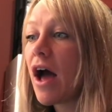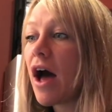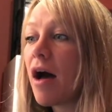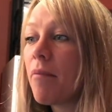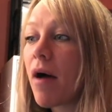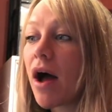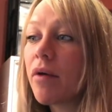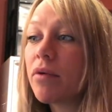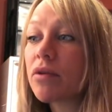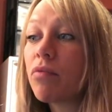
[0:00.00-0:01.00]
I
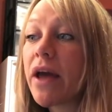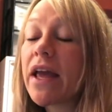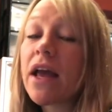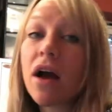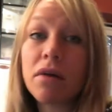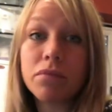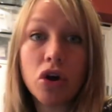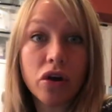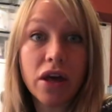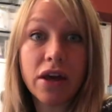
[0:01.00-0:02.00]
was waking up
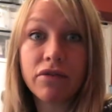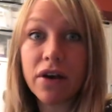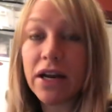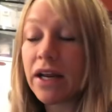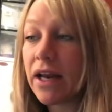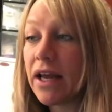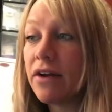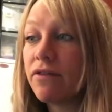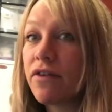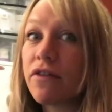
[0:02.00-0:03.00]
looking really
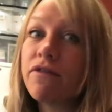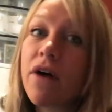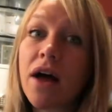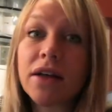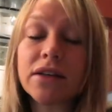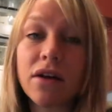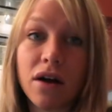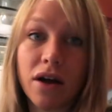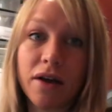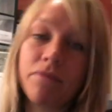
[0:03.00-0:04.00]
lean for the first
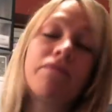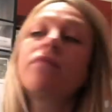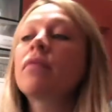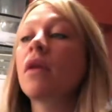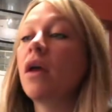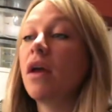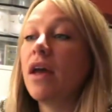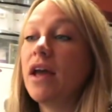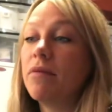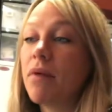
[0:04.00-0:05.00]
time
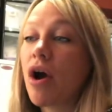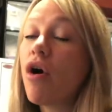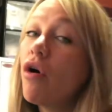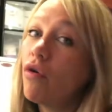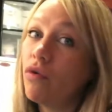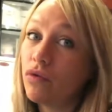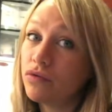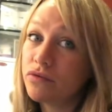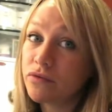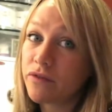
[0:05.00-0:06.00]
in my
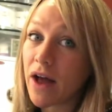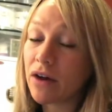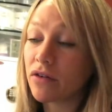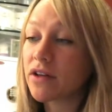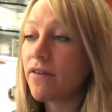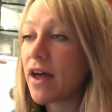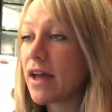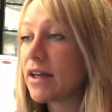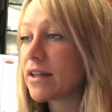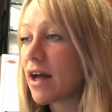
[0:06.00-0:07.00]
whole fat loss
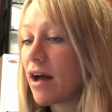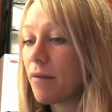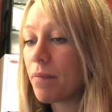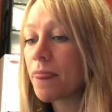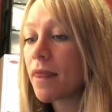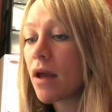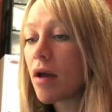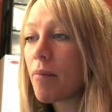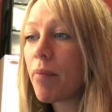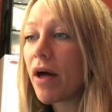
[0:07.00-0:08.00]
phase.
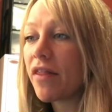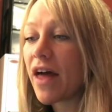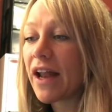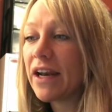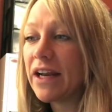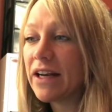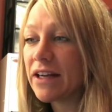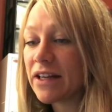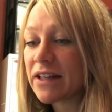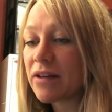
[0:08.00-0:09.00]
But that
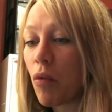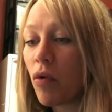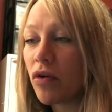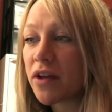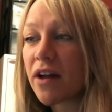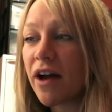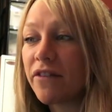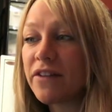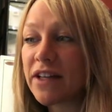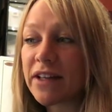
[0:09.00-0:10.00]
leanness was kind
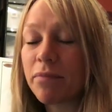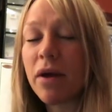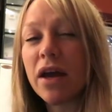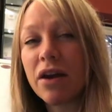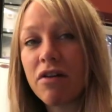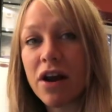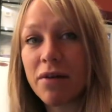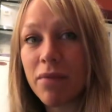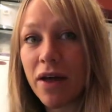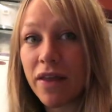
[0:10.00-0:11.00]
of
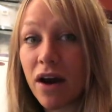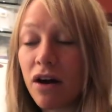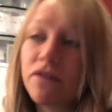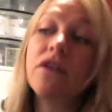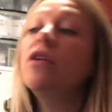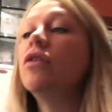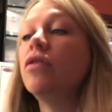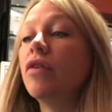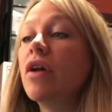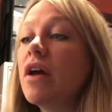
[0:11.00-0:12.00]
disappearing by the
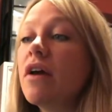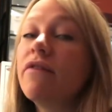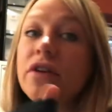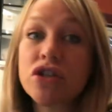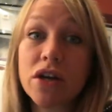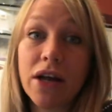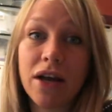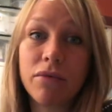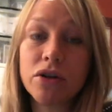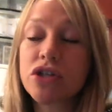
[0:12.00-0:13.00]
afternoon
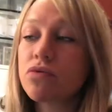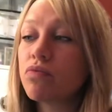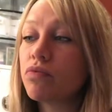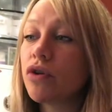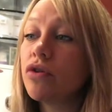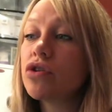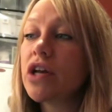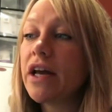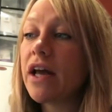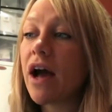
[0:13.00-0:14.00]
visually, which is
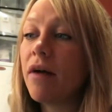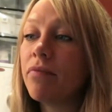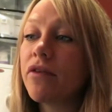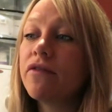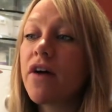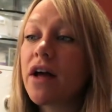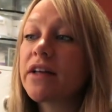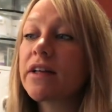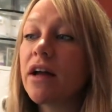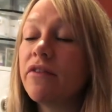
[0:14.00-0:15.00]
usually the
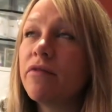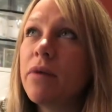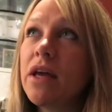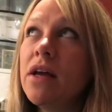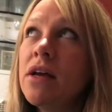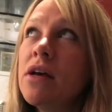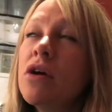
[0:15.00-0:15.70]
first sign for me.